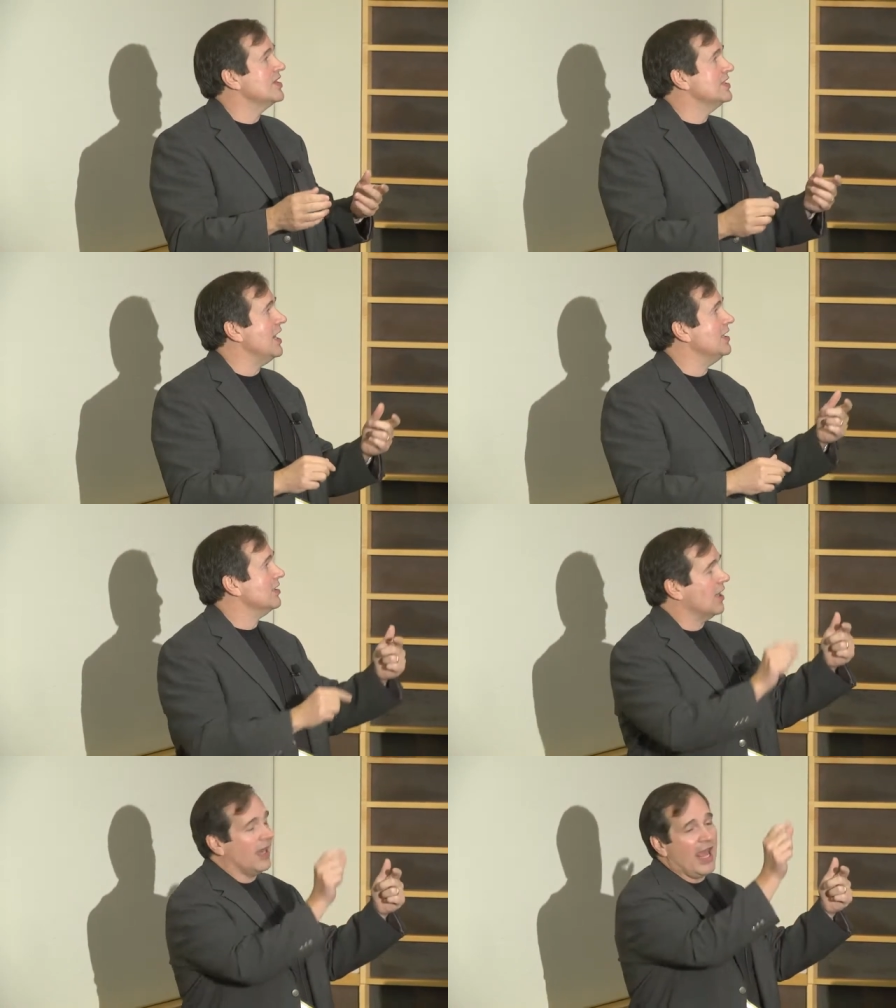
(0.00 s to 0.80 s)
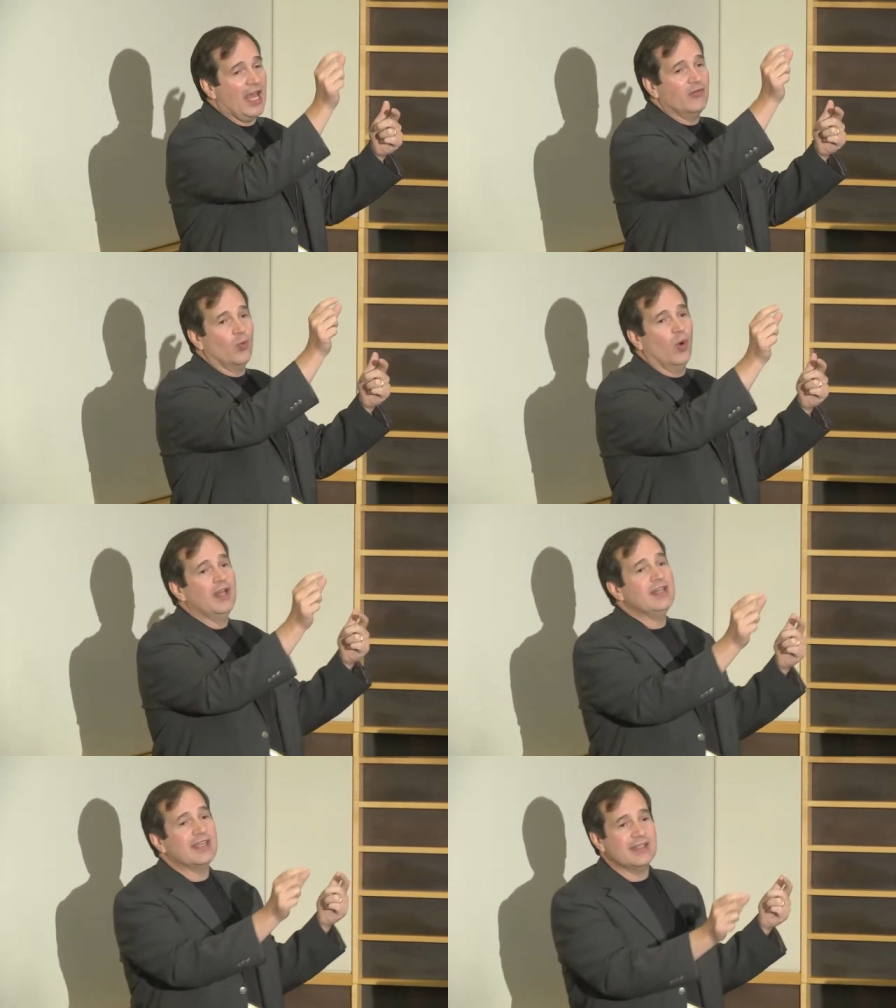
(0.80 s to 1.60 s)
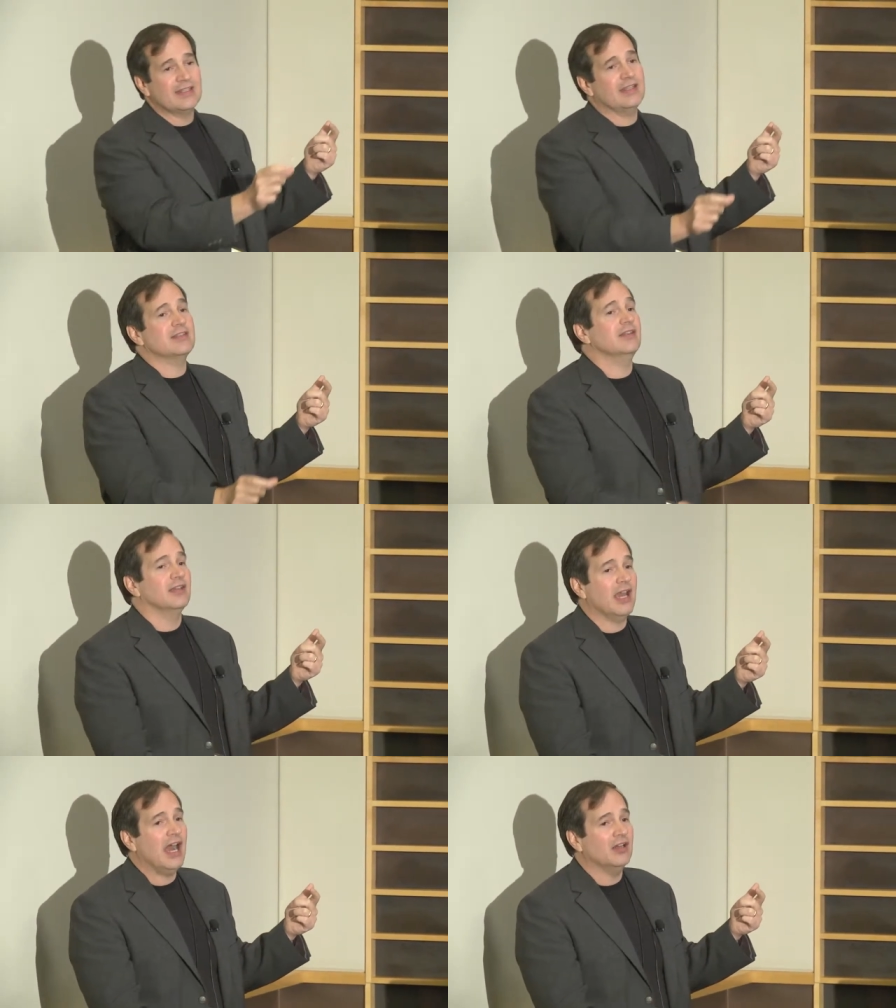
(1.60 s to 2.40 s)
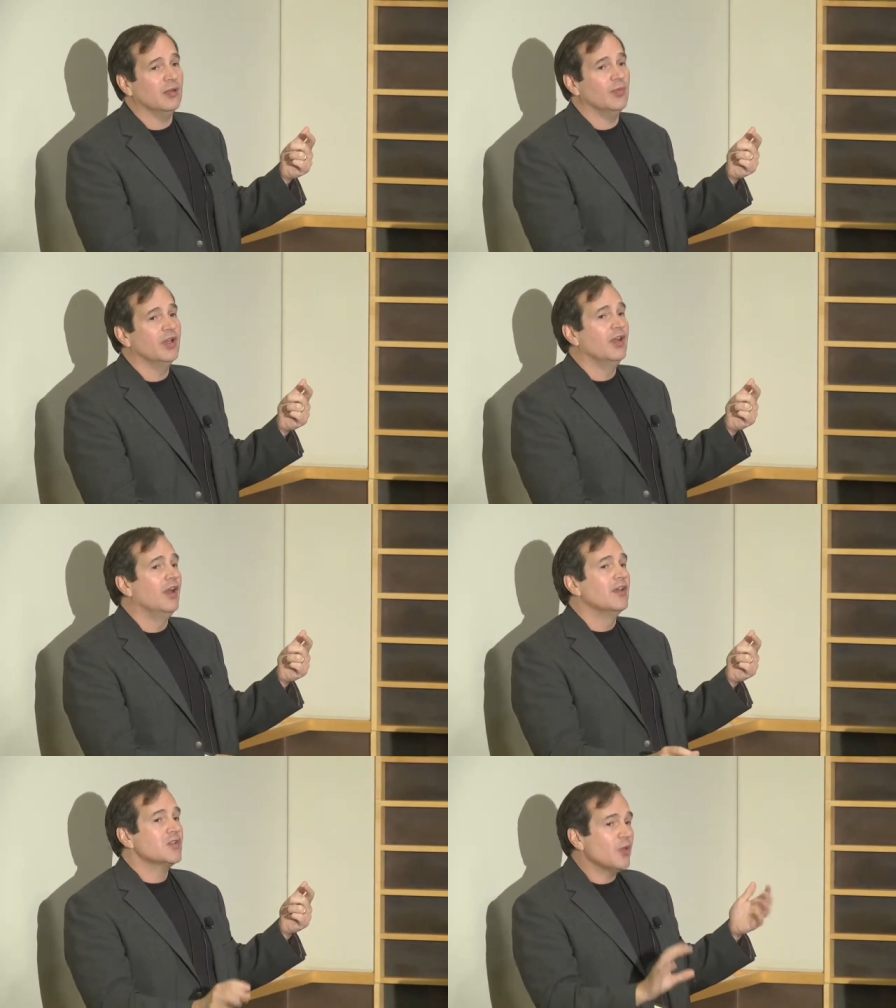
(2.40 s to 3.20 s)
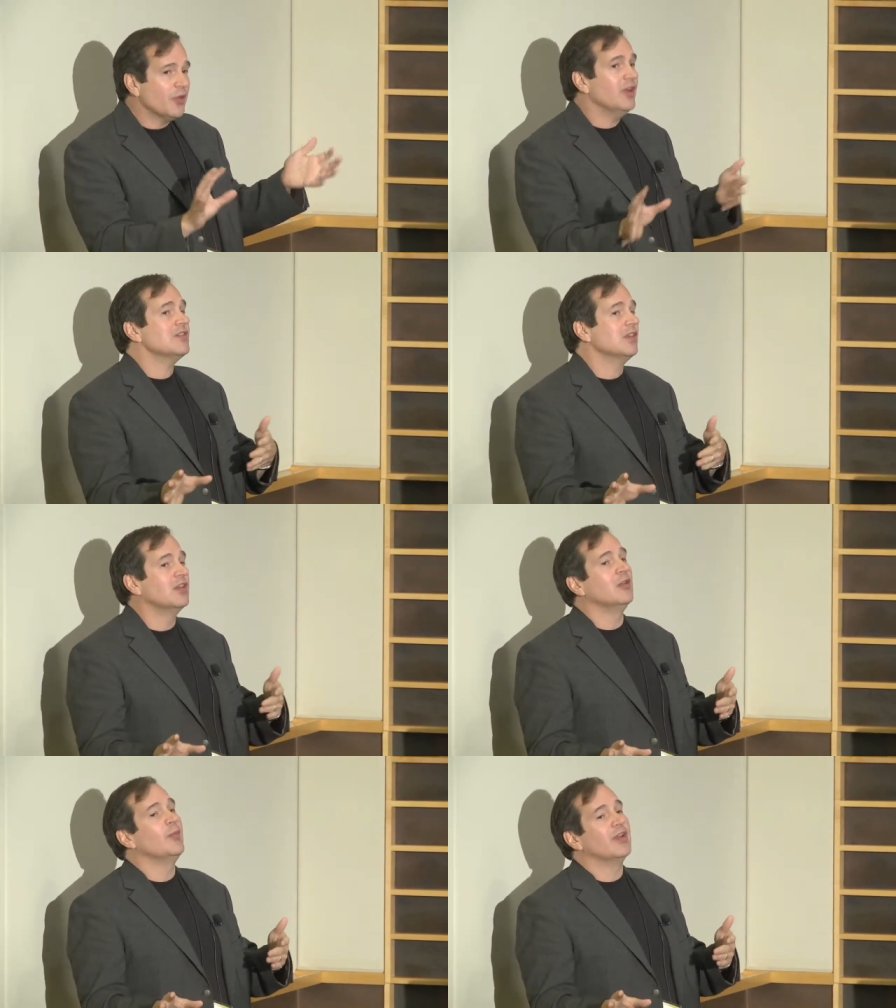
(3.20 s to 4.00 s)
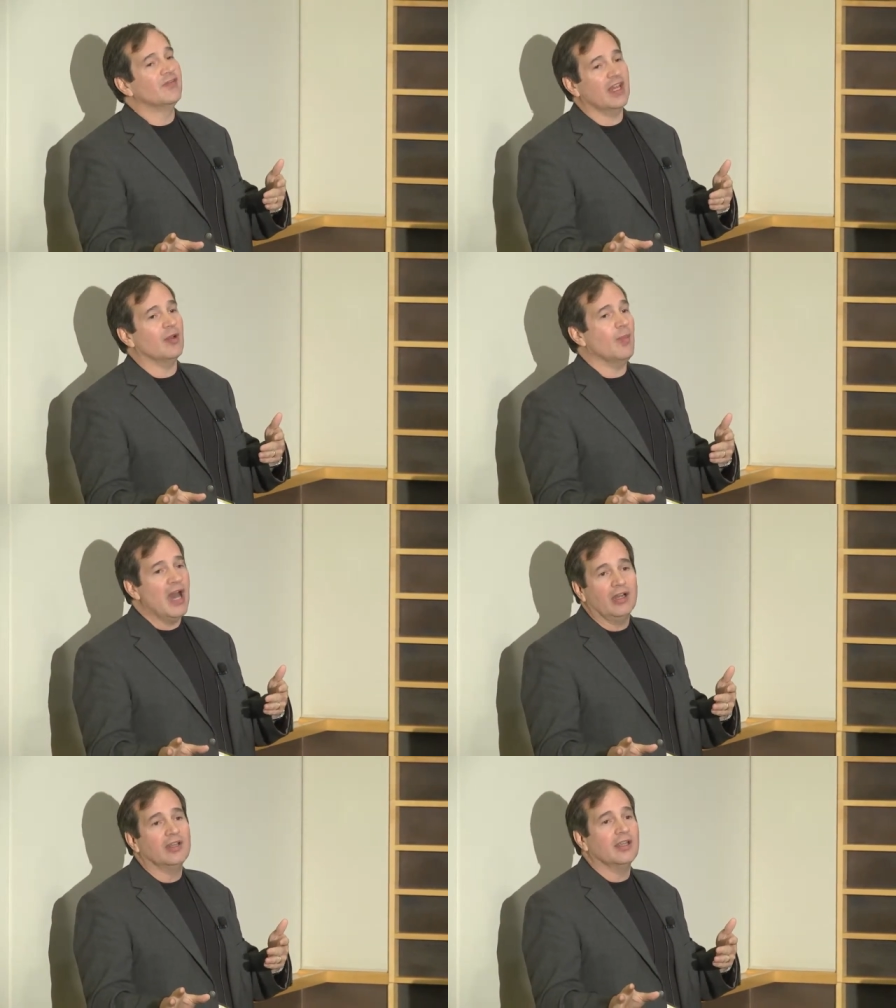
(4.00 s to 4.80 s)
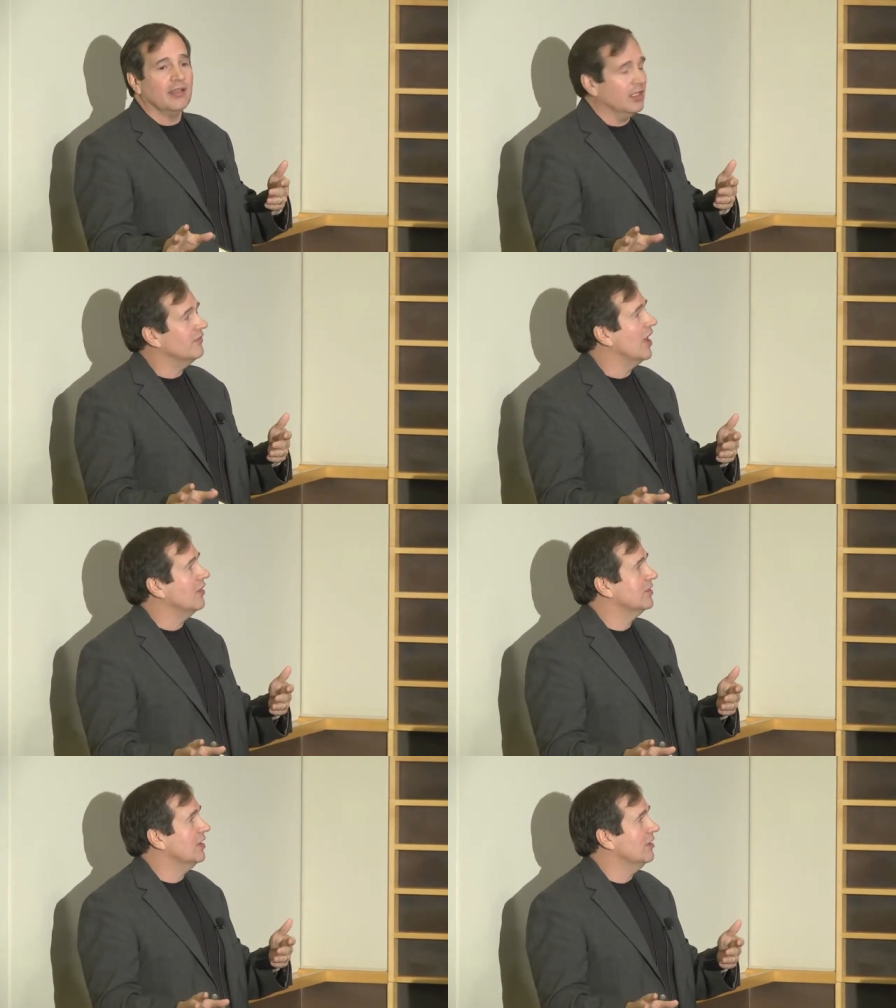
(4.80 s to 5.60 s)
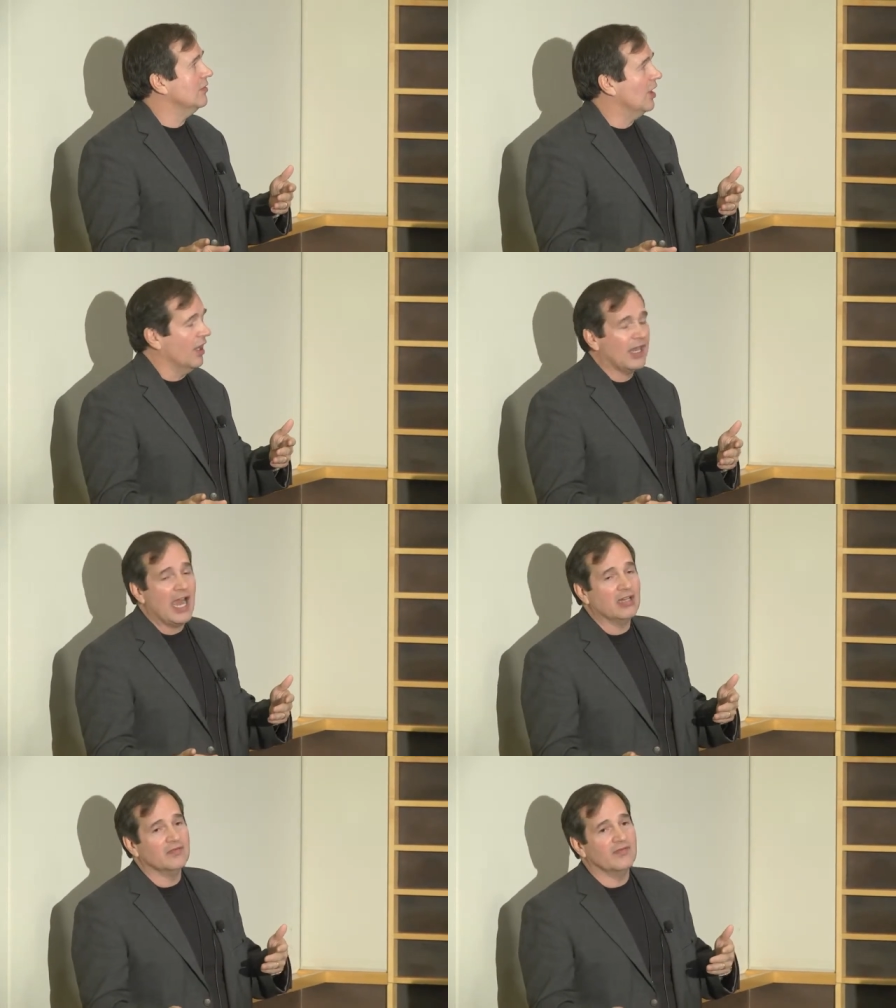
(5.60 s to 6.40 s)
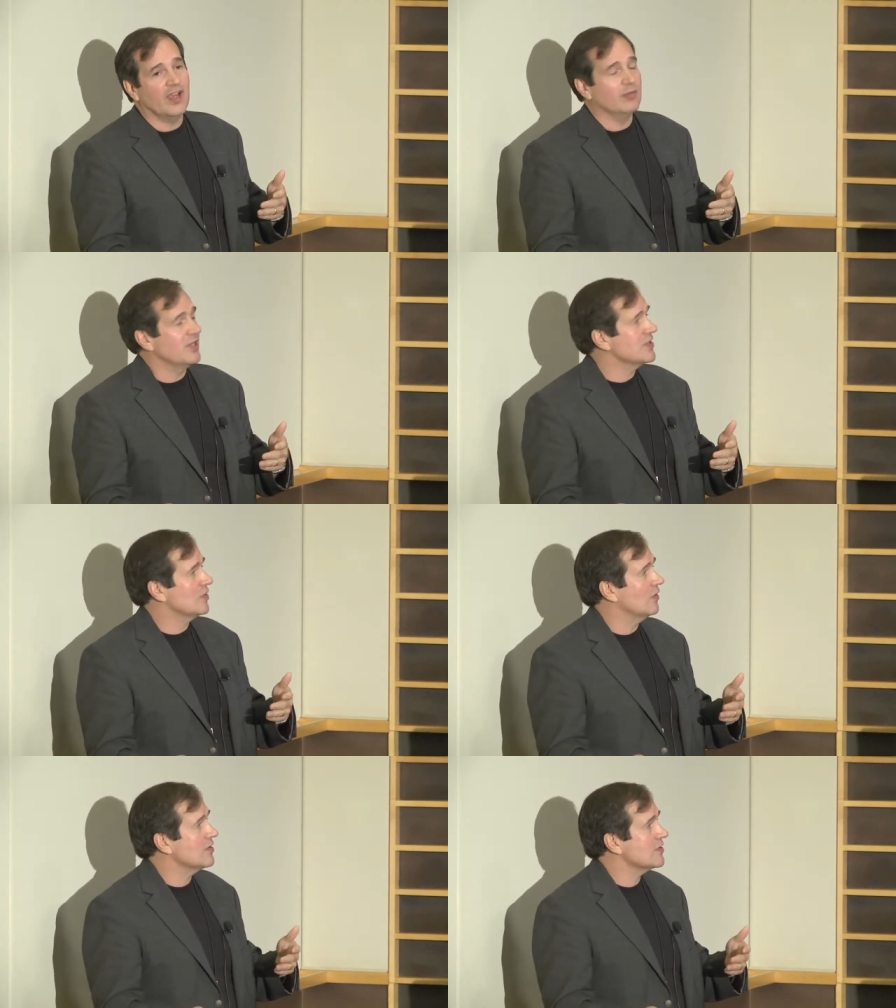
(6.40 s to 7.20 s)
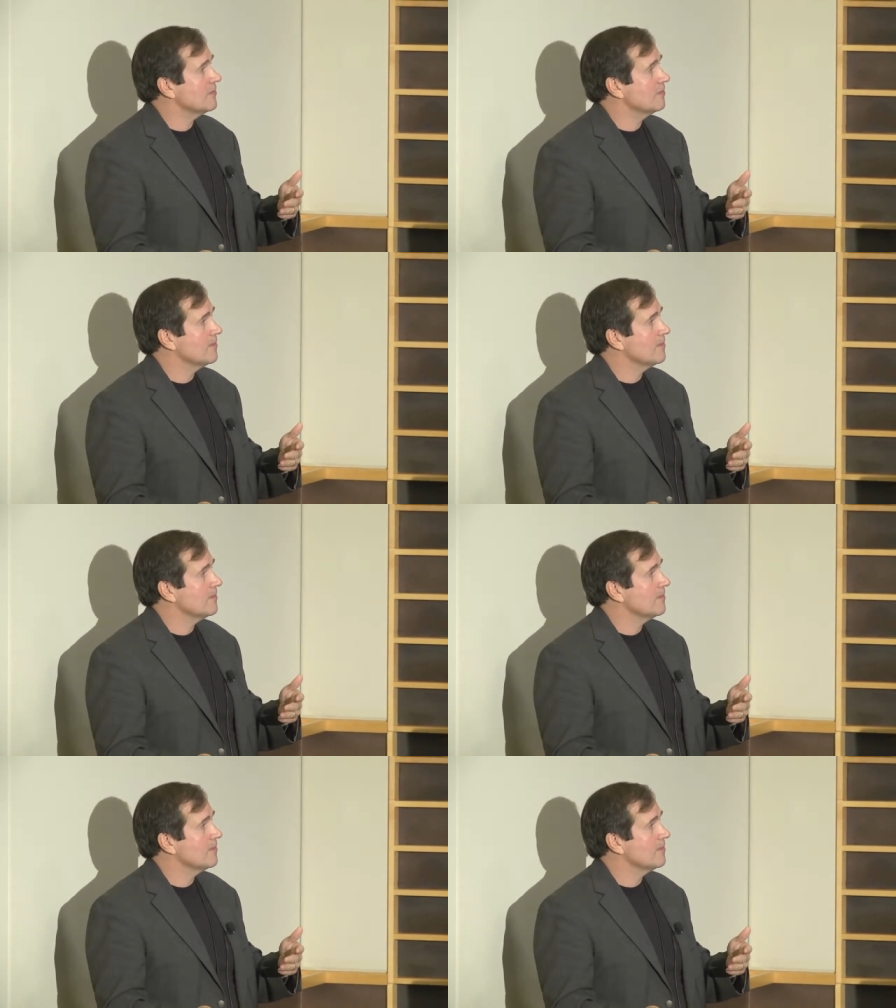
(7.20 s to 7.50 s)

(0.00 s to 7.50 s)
date can have 1 consistent column, so there is a little bit of data modeling involved in column family stores.